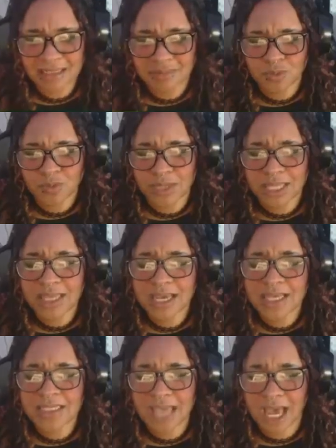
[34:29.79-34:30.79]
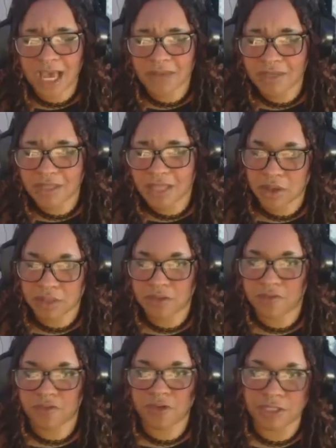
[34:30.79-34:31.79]
with us having like the
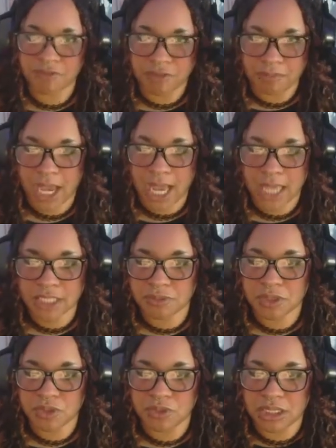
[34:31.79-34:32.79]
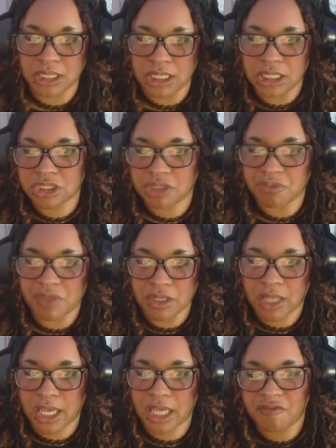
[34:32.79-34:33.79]
4 different packs between each of the
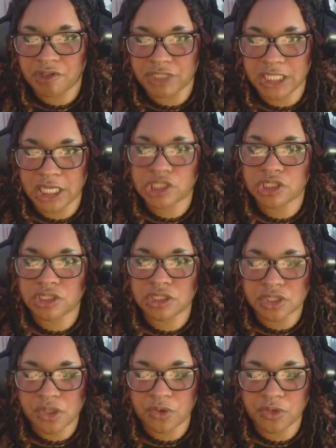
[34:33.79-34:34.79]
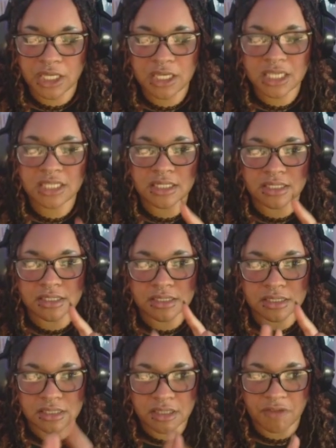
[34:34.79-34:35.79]
like variations, so kit,
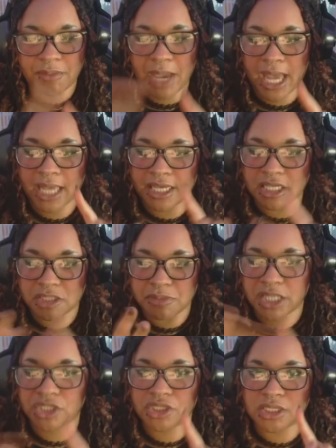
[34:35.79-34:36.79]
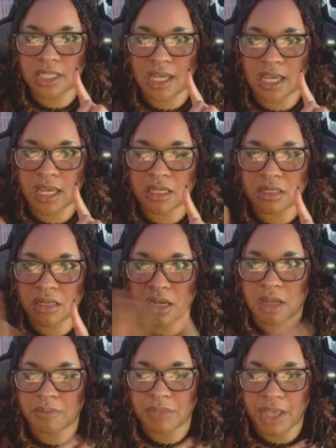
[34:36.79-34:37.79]
stuff pack, expansion,
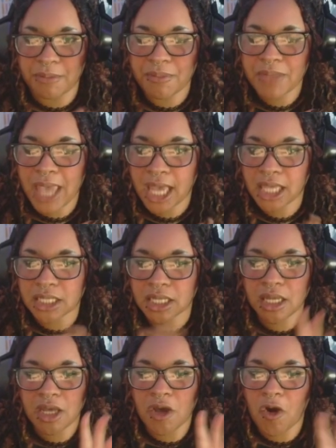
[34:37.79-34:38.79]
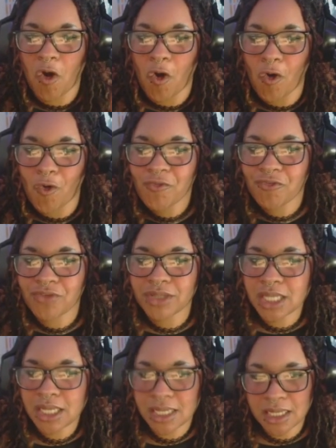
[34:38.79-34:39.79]
and game pack,
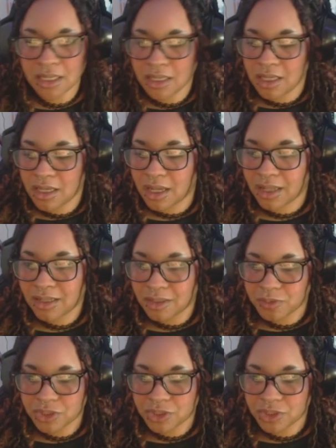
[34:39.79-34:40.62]
hopefully we